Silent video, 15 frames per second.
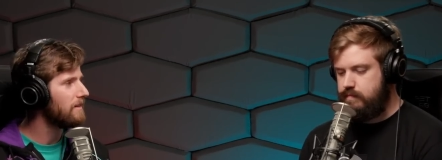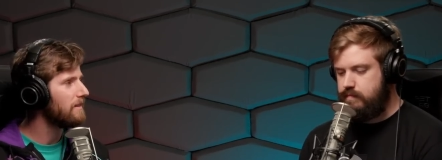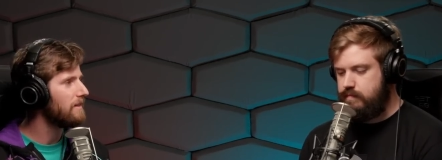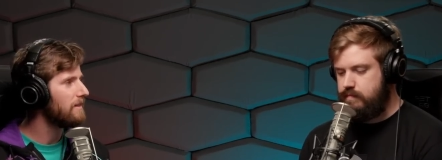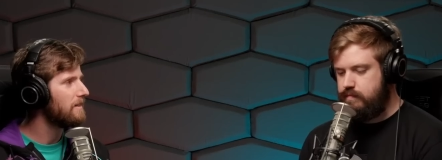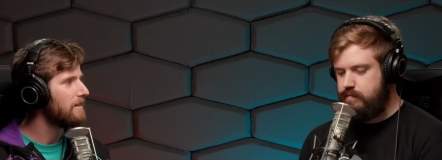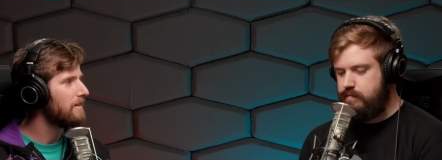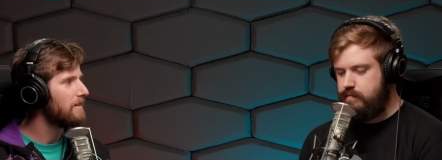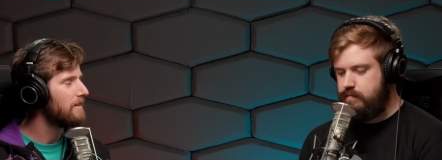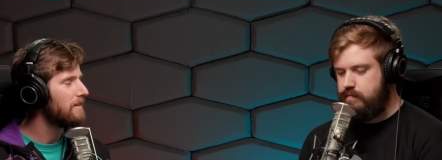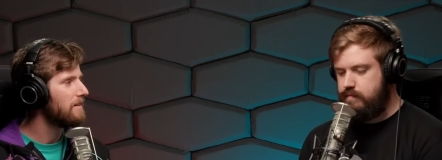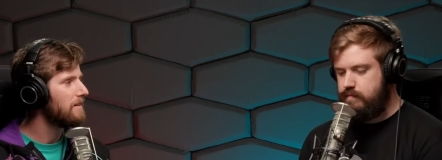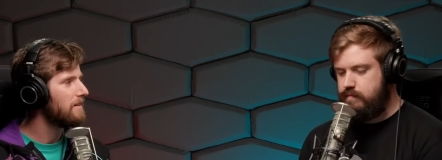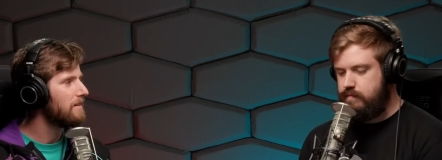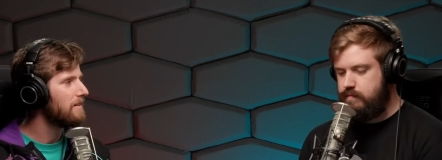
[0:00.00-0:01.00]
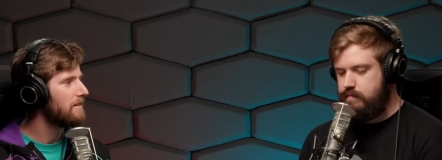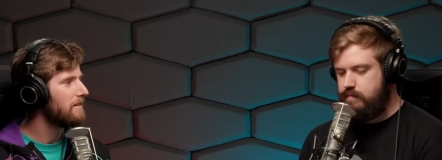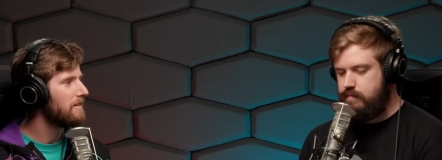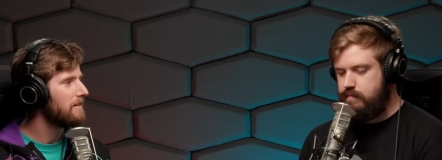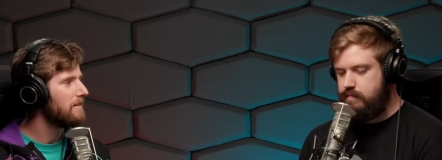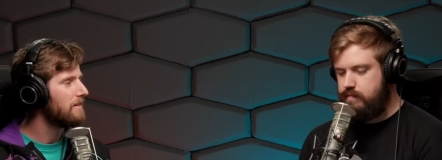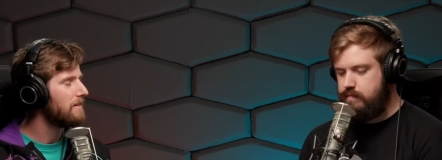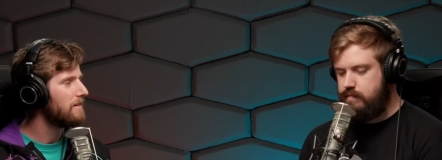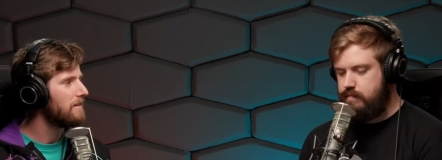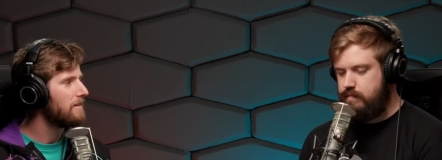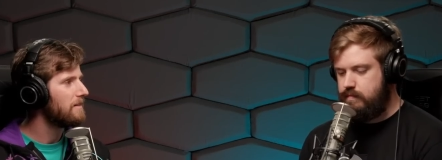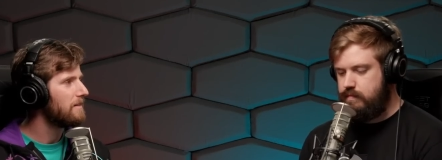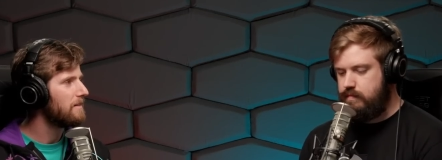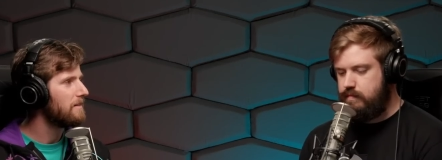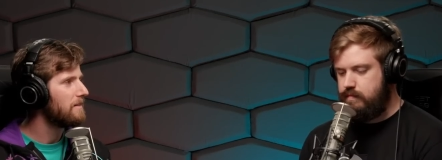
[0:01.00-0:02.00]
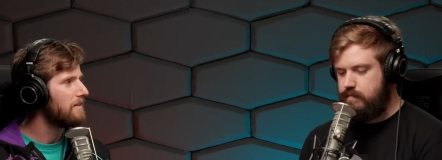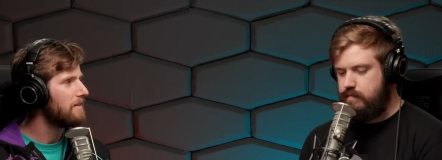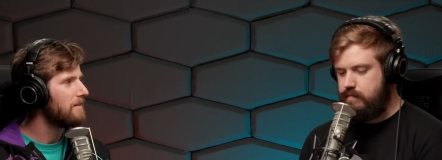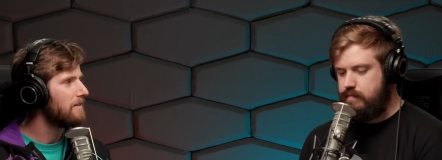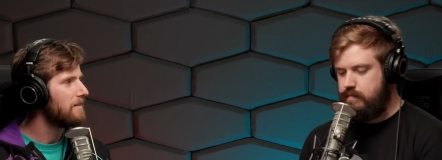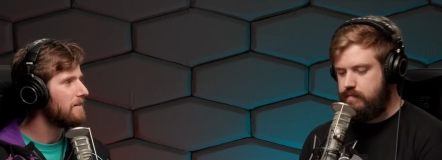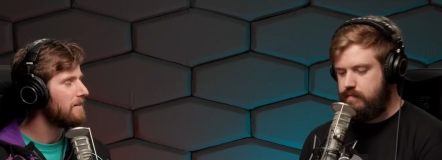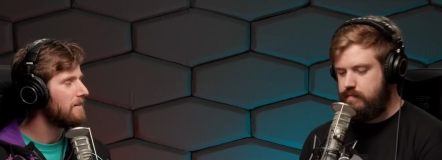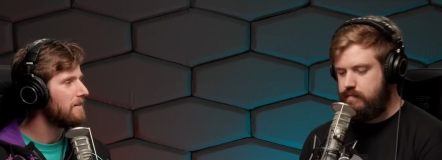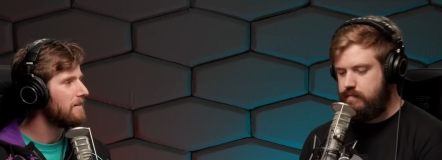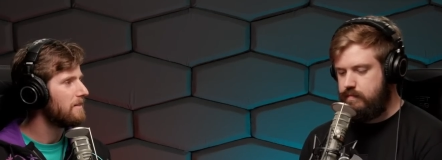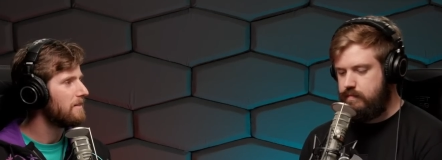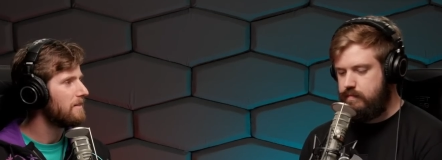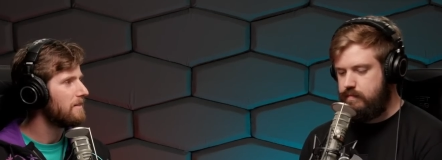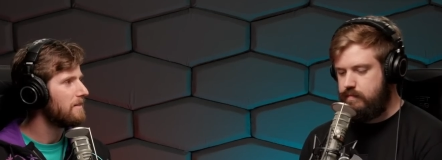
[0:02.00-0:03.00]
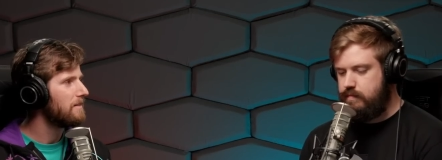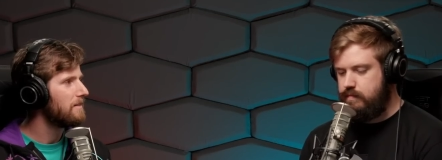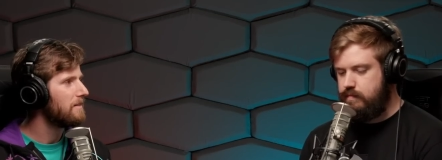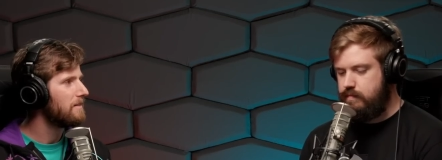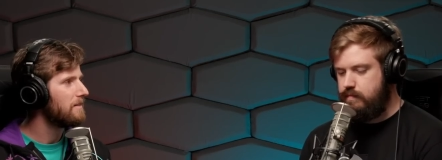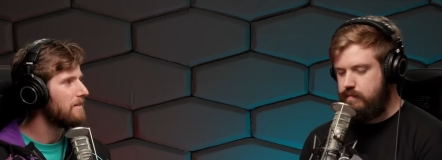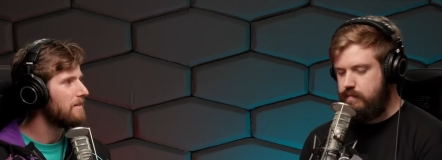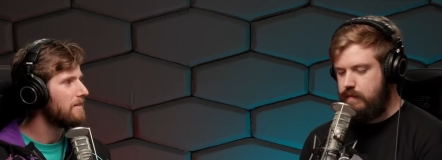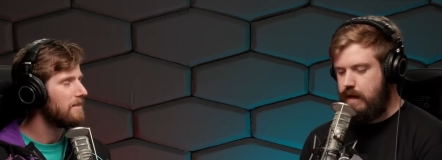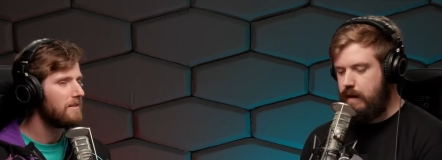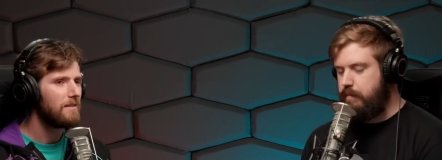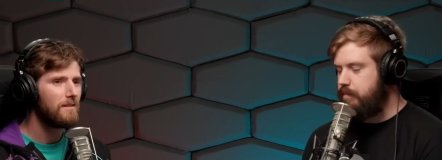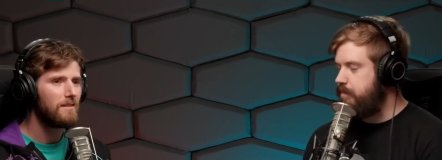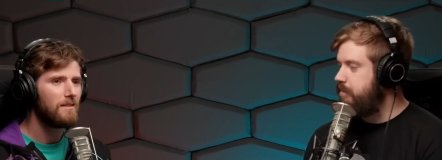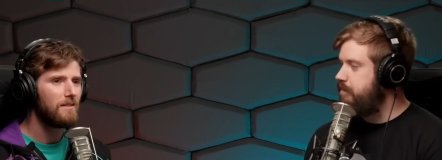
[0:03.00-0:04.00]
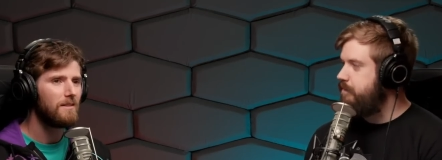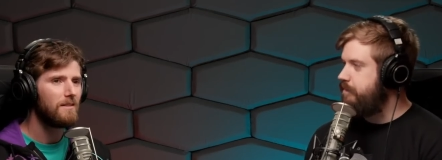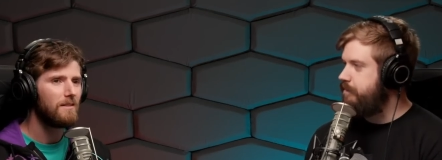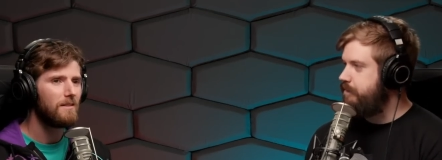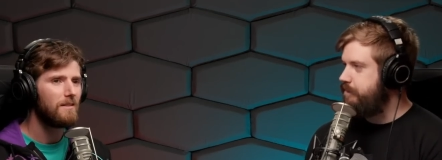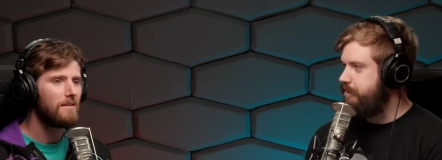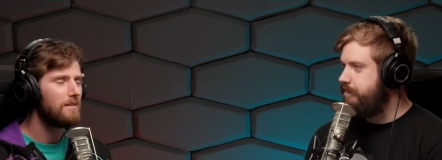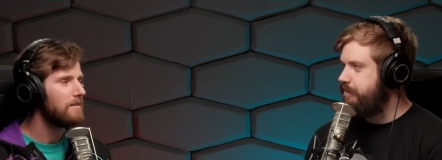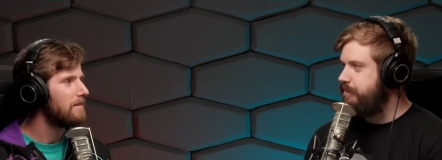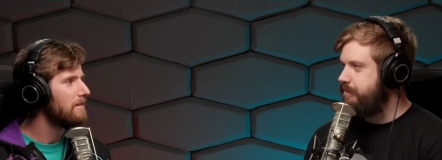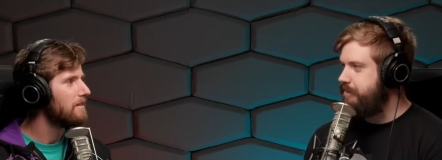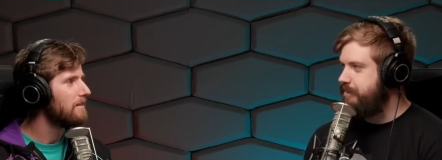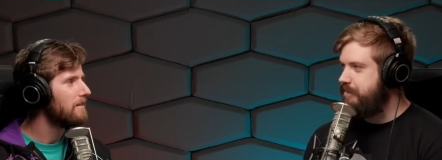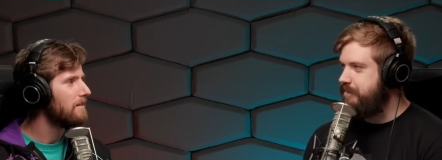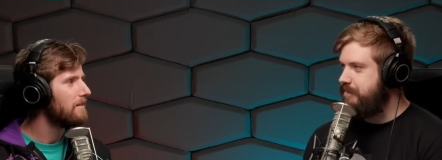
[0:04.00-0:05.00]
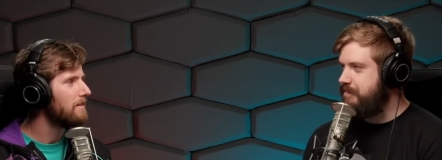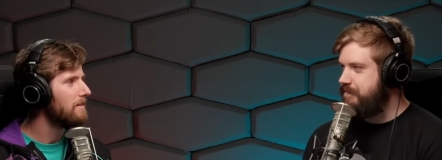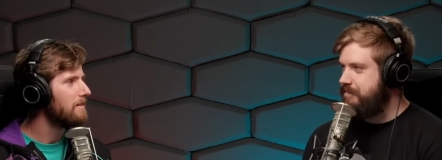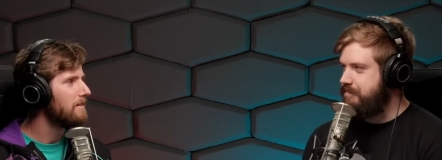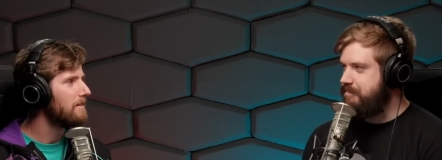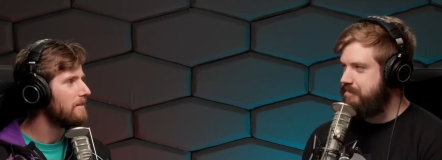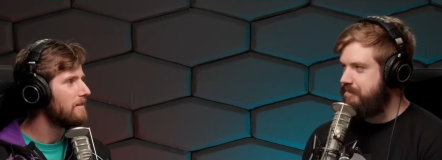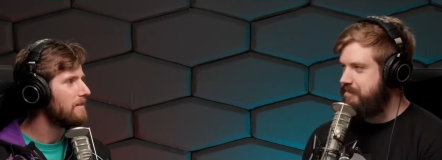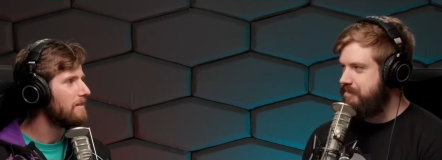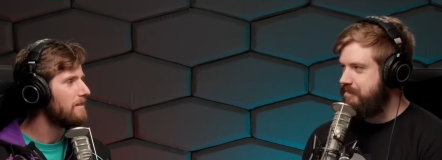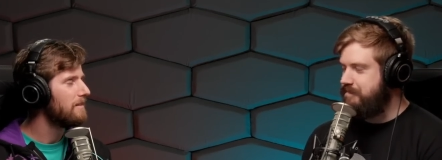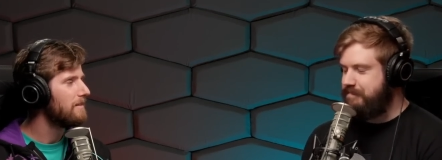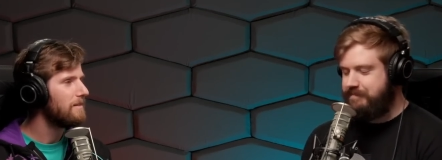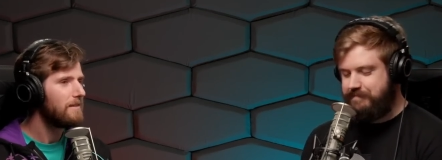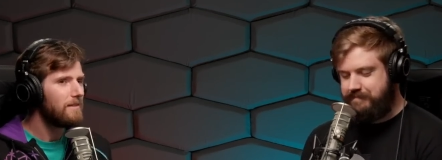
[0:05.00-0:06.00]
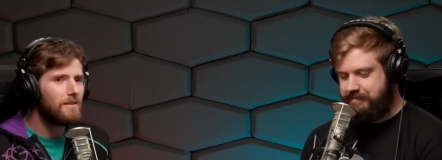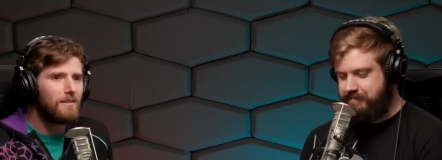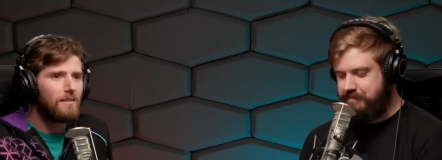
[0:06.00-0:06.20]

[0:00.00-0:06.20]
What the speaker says: Nothing is said.